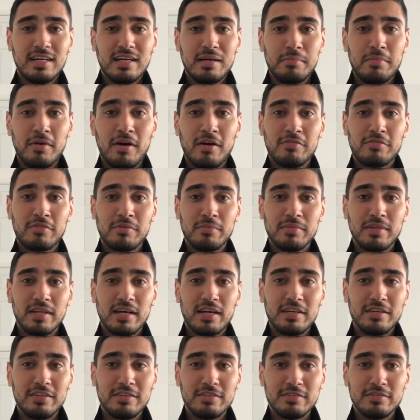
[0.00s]
apart from
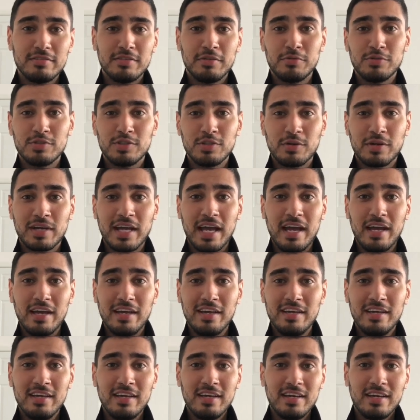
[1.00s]
that, he was
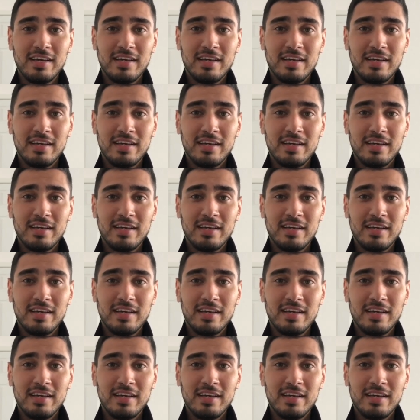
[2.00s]
okay.